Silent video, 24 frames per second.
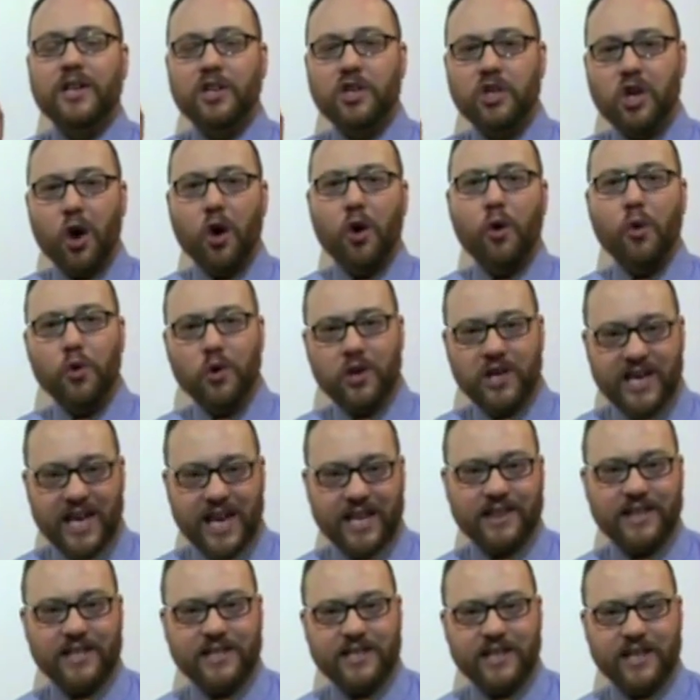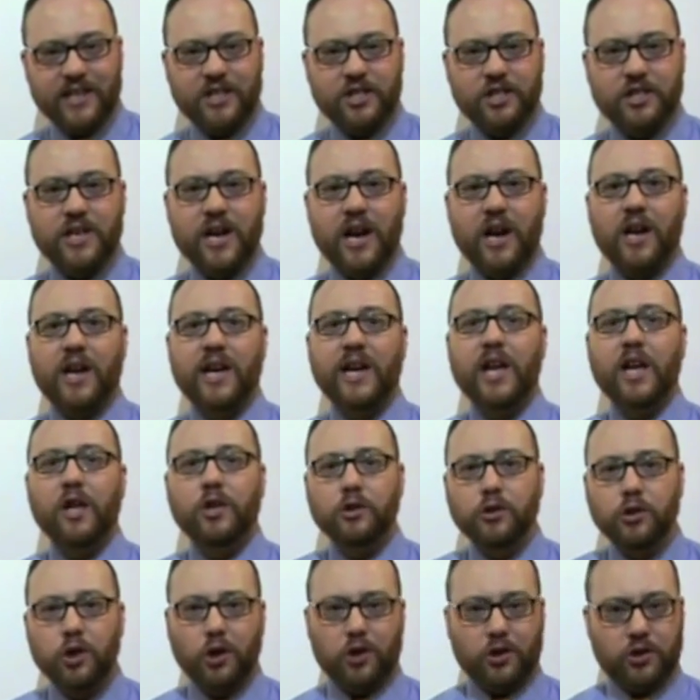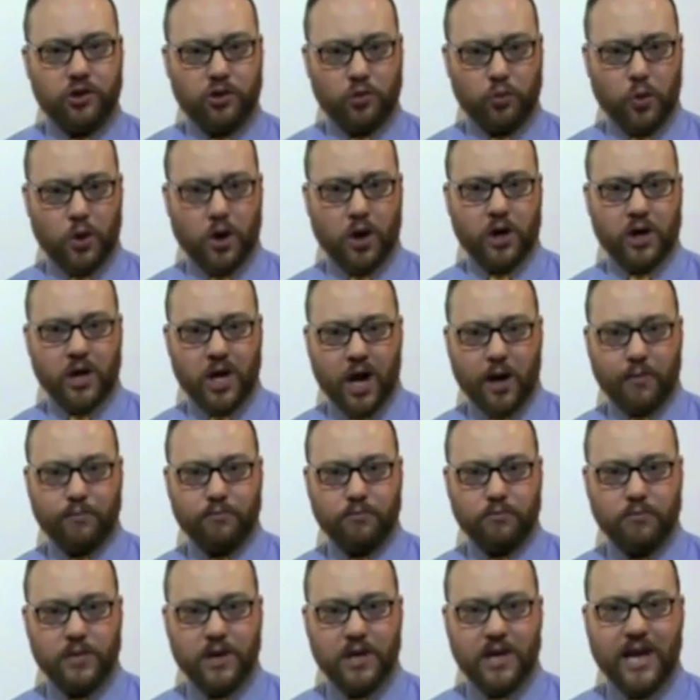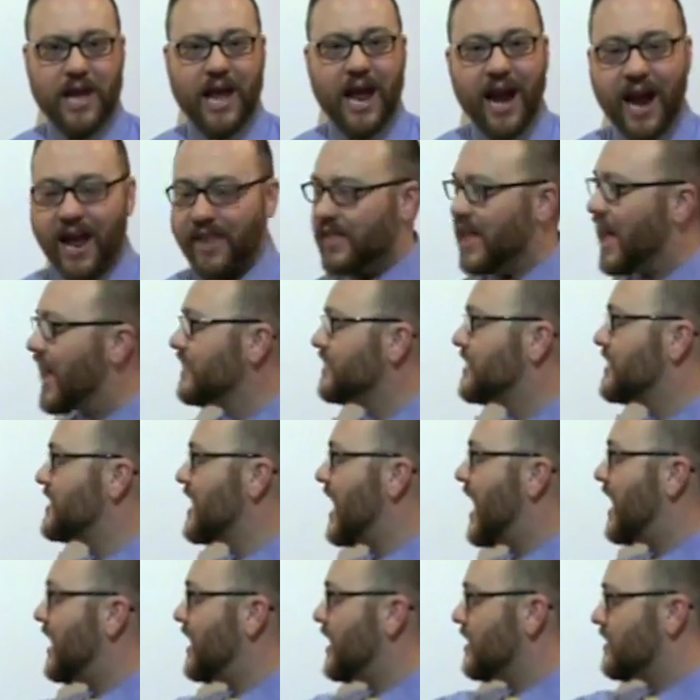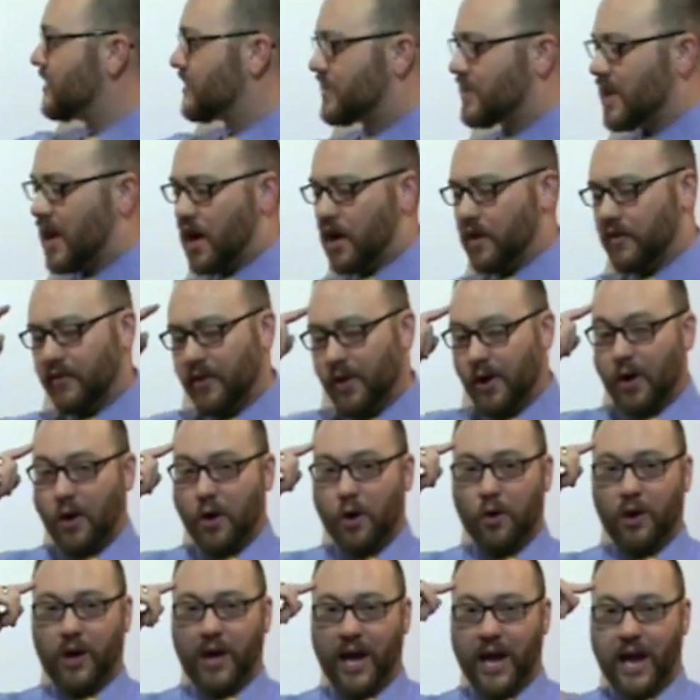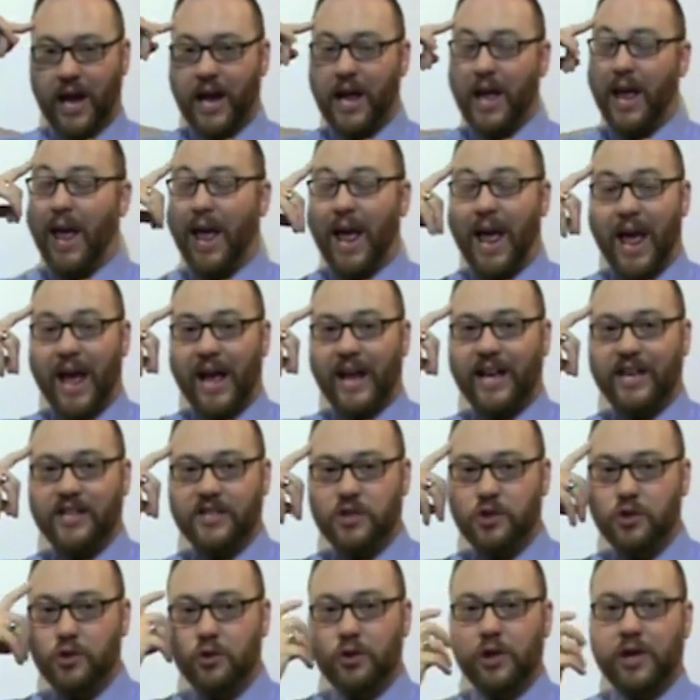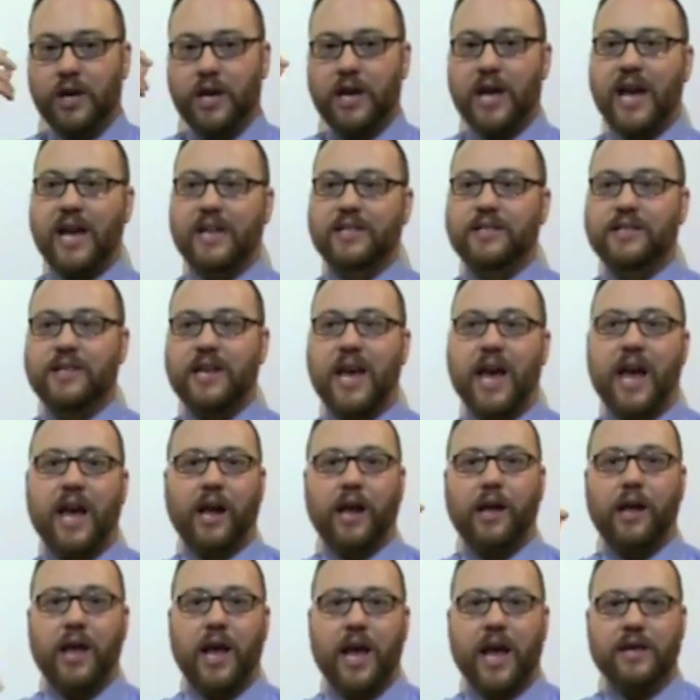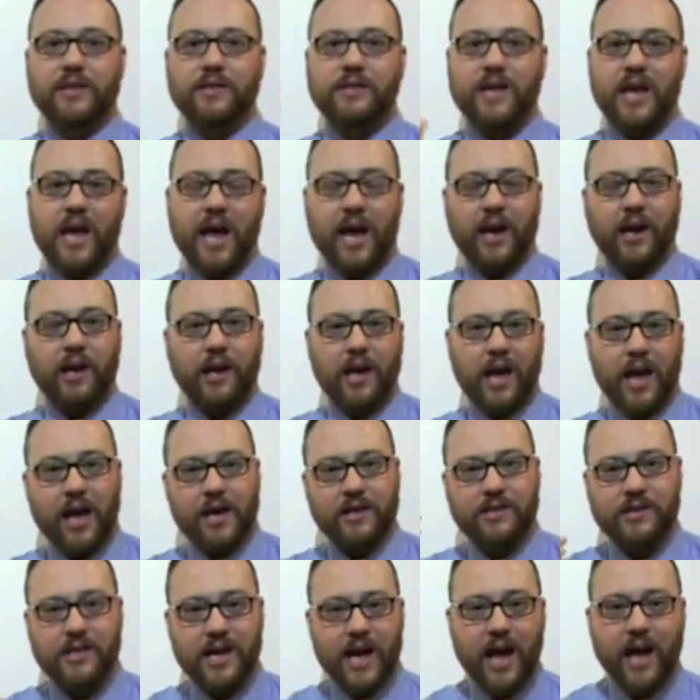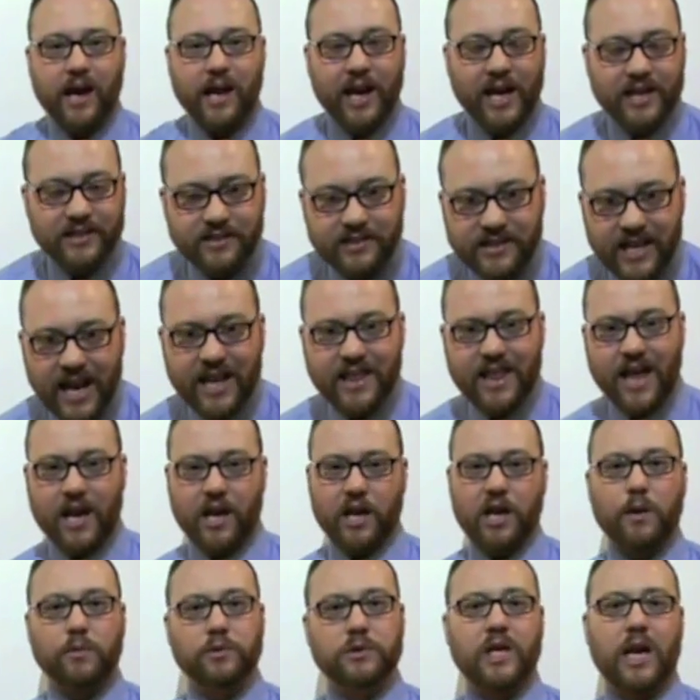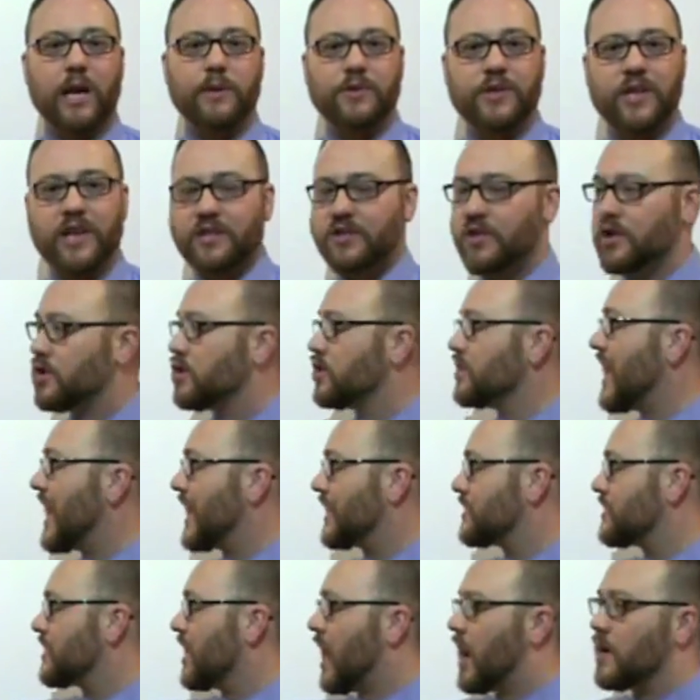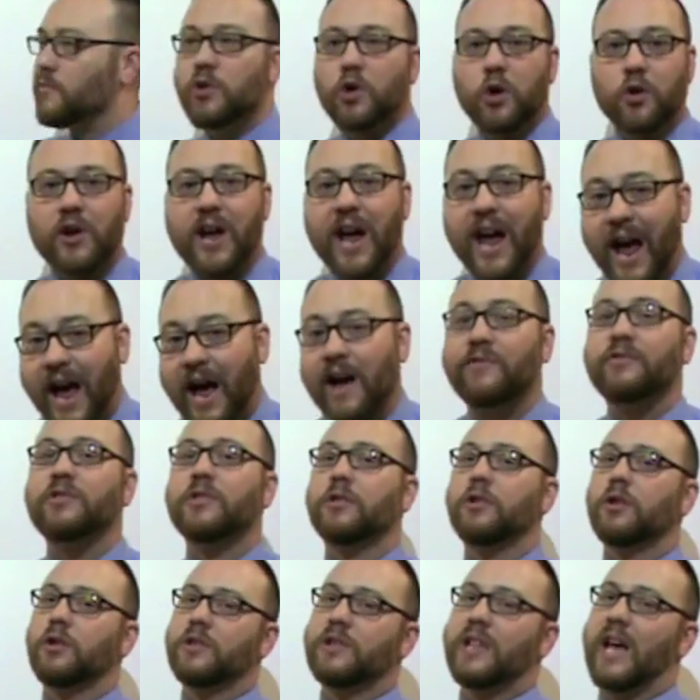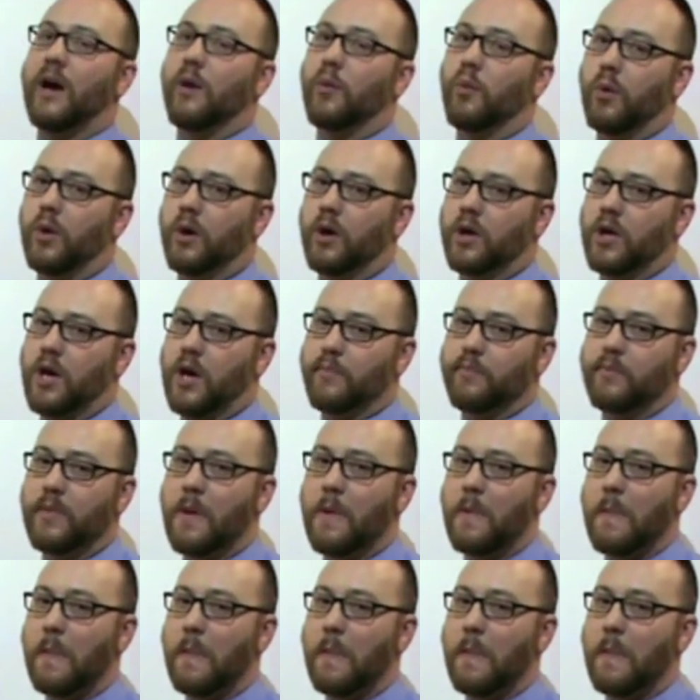Go get the dictionary, look the word up, and then say to yourself, okay, ek is neuter, s-ek, s-ek, s-ek, and say that a couple times in your head so that the next time you don't have to look that word up.